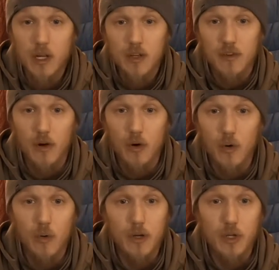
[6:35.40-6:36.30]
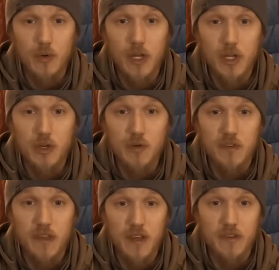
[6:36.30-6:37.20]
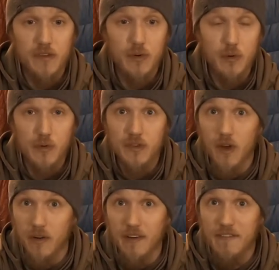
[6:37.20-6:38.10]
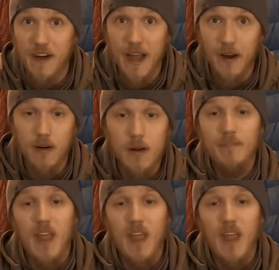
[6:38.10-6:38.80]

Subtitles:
so you can use this to start a fire.